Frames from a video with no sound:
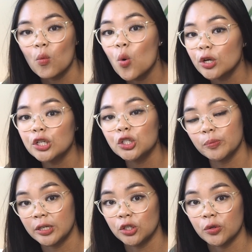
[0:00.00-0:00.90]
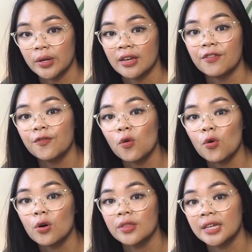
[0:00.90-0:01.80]
what you should be doing
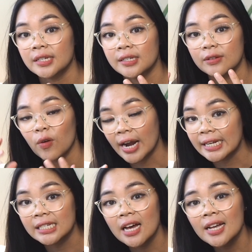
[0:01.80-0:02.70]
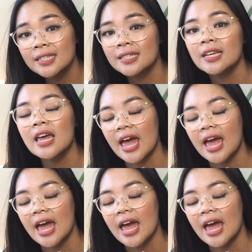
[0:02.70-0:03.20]
for the writing tasks